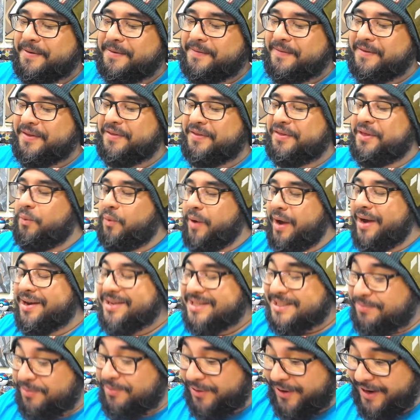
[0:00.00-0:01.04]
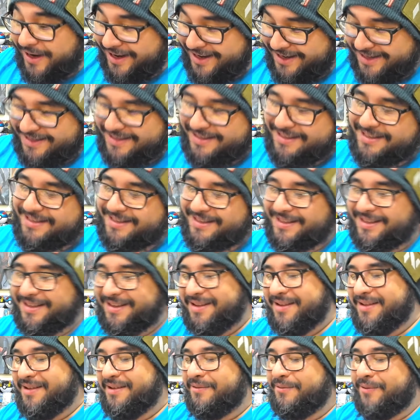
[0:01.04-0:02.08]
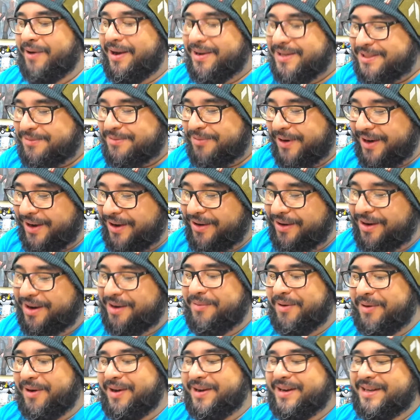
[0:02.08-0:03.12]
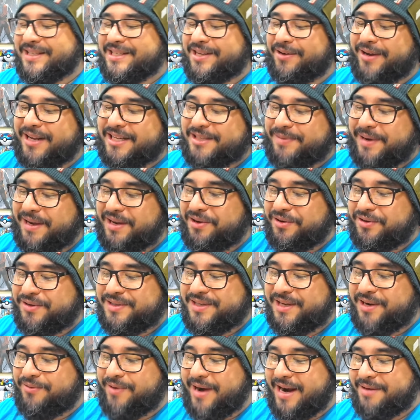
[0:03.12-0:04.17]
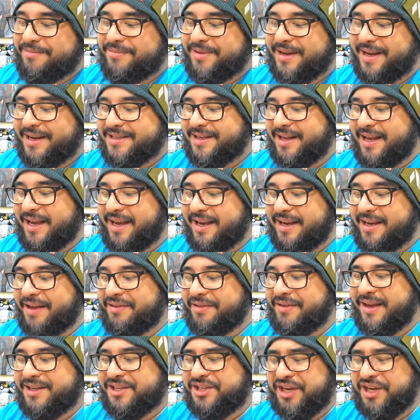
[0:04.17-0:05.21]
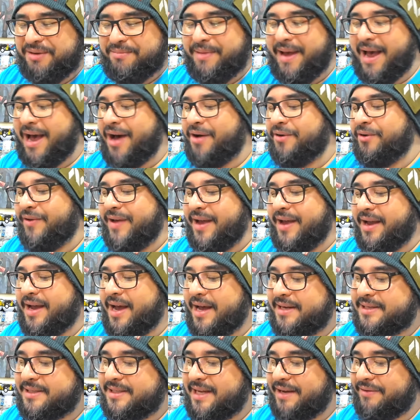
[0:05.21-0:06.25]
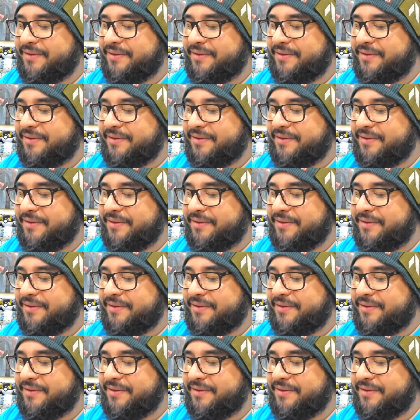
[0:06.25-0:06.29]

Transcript: The Wellspring, Wellspring Ogerpon is the one that's being used in random decks, like I think Chien-Pao and all that kind of stuff.